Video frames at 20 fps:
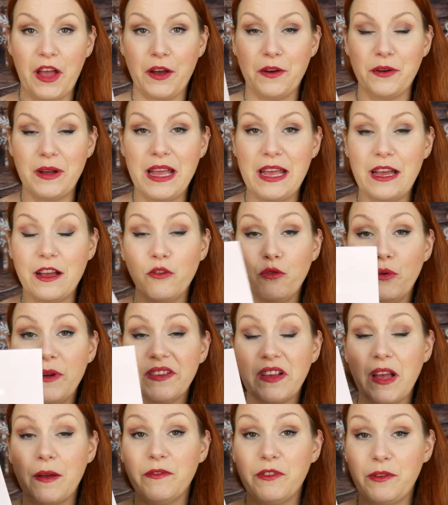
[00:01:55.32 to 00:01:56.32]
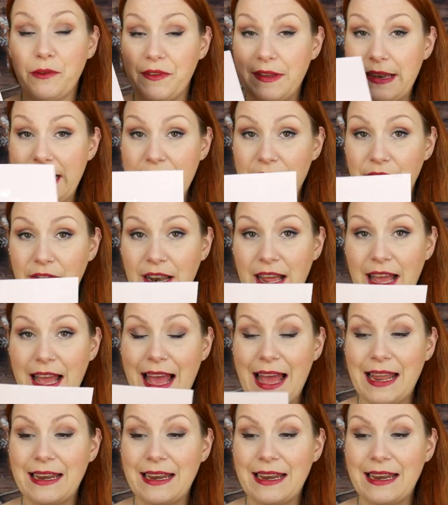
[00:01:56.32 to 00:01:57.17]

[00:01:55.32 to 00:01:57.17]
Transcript: So it always comes with a leaflet,